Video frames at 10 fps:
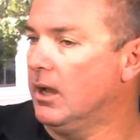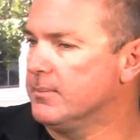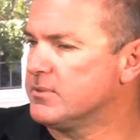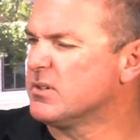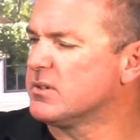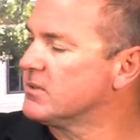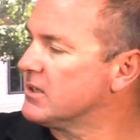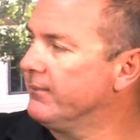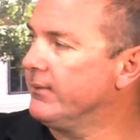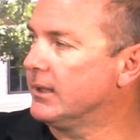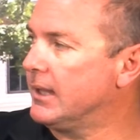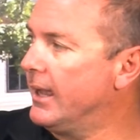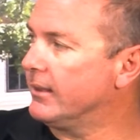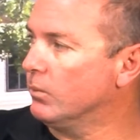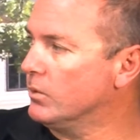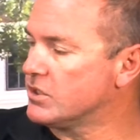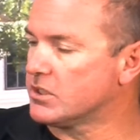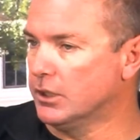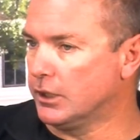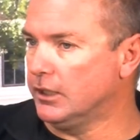So some stuff like that that we're just
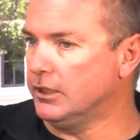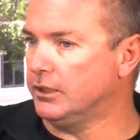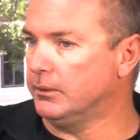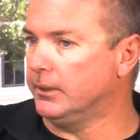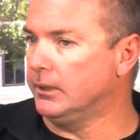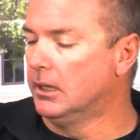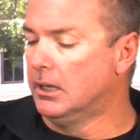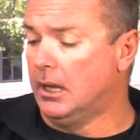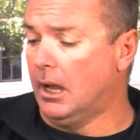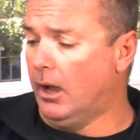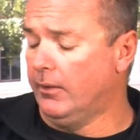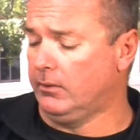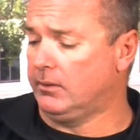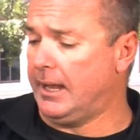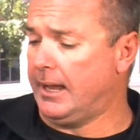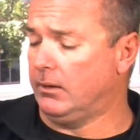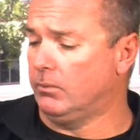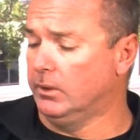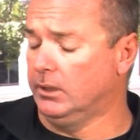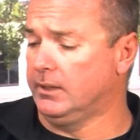looking at doing. Other than that,
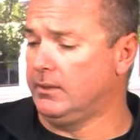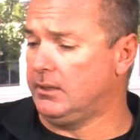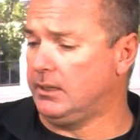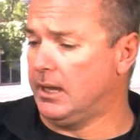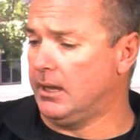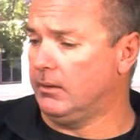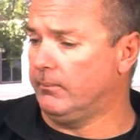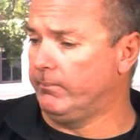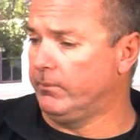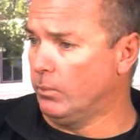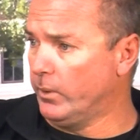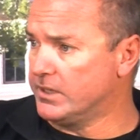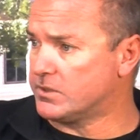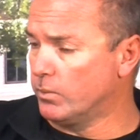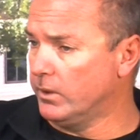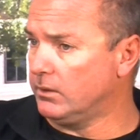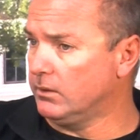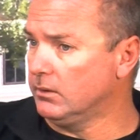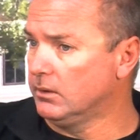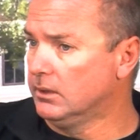really the way it's
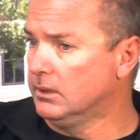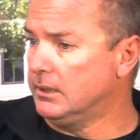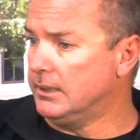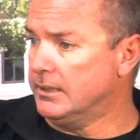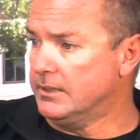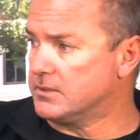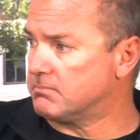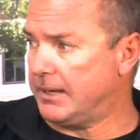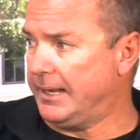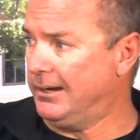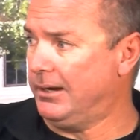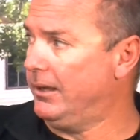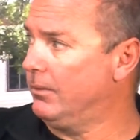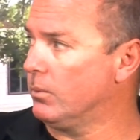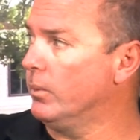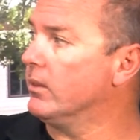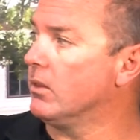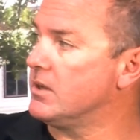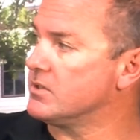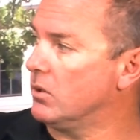written is hand in hand with the way the
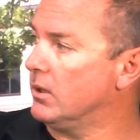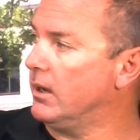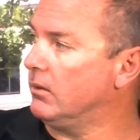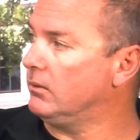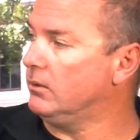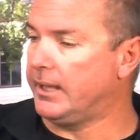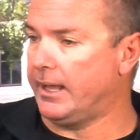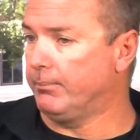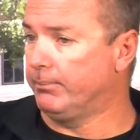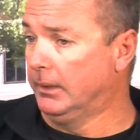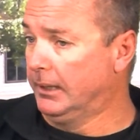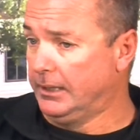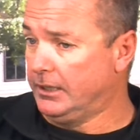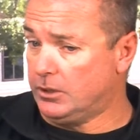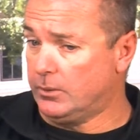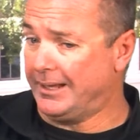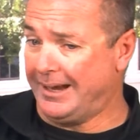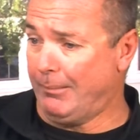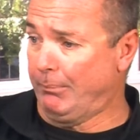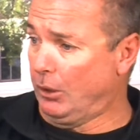laws are now. You
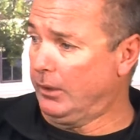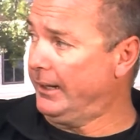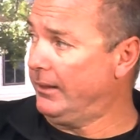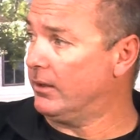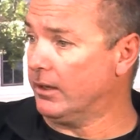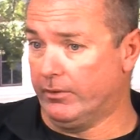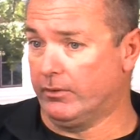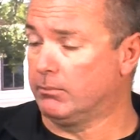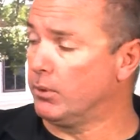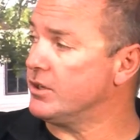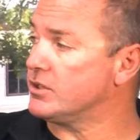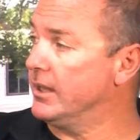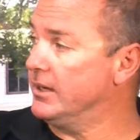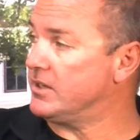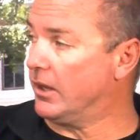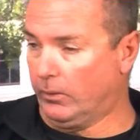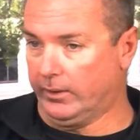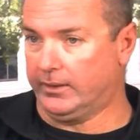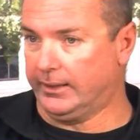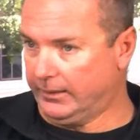cannot burn anything other than brush. That is the only
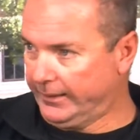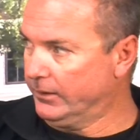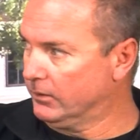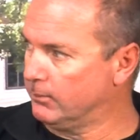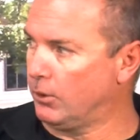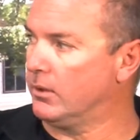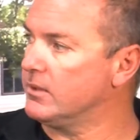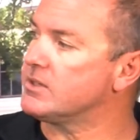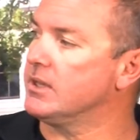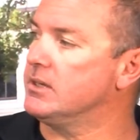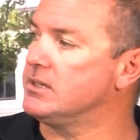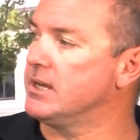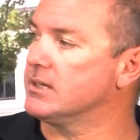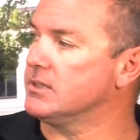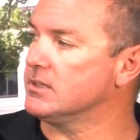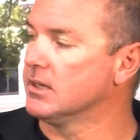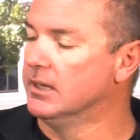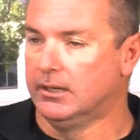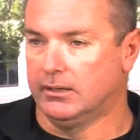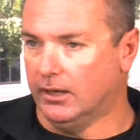thing legal to burn in the state of Texas.
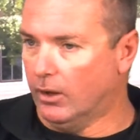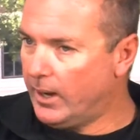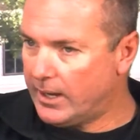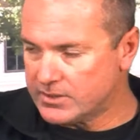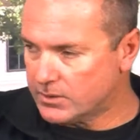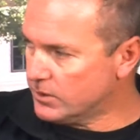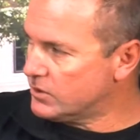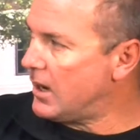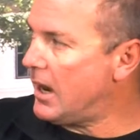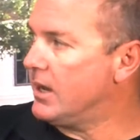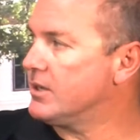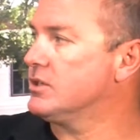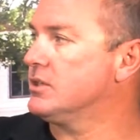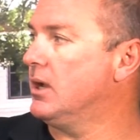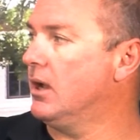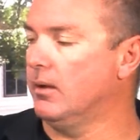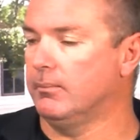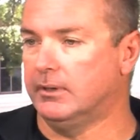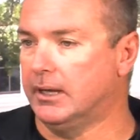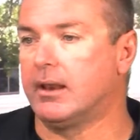No household trash,
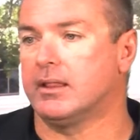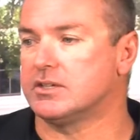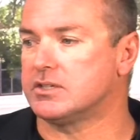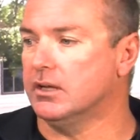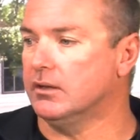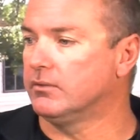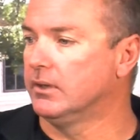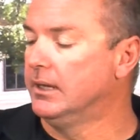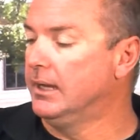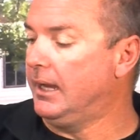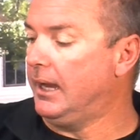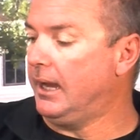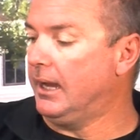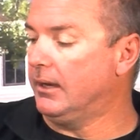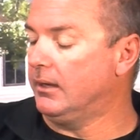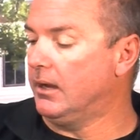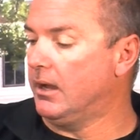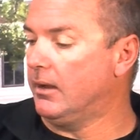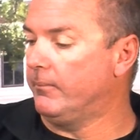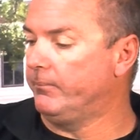none of that stuff. And
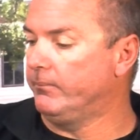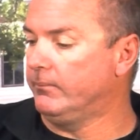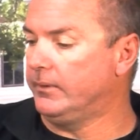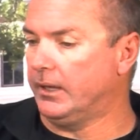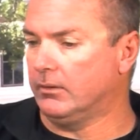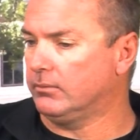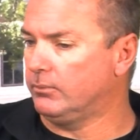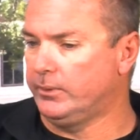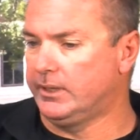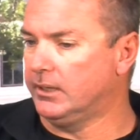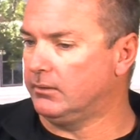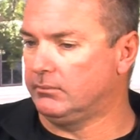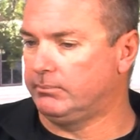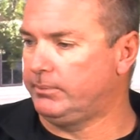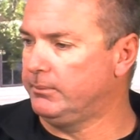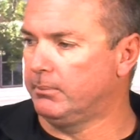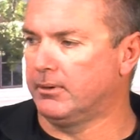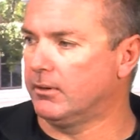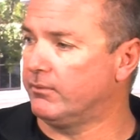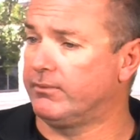we get people
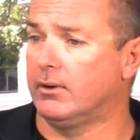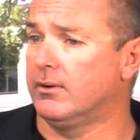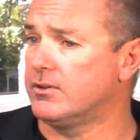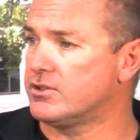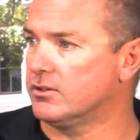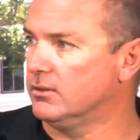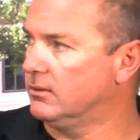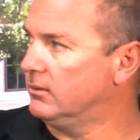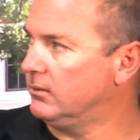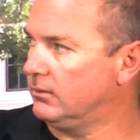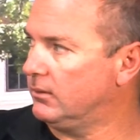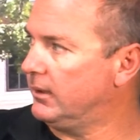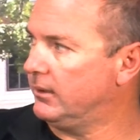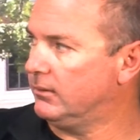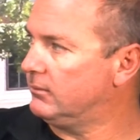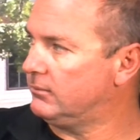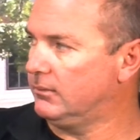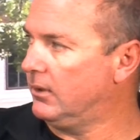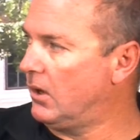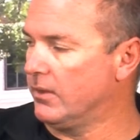burning furniture and
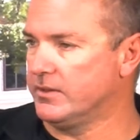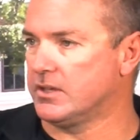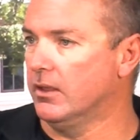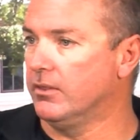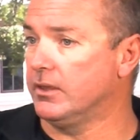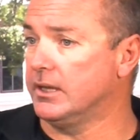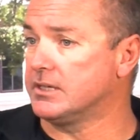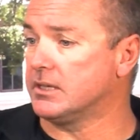all these other things.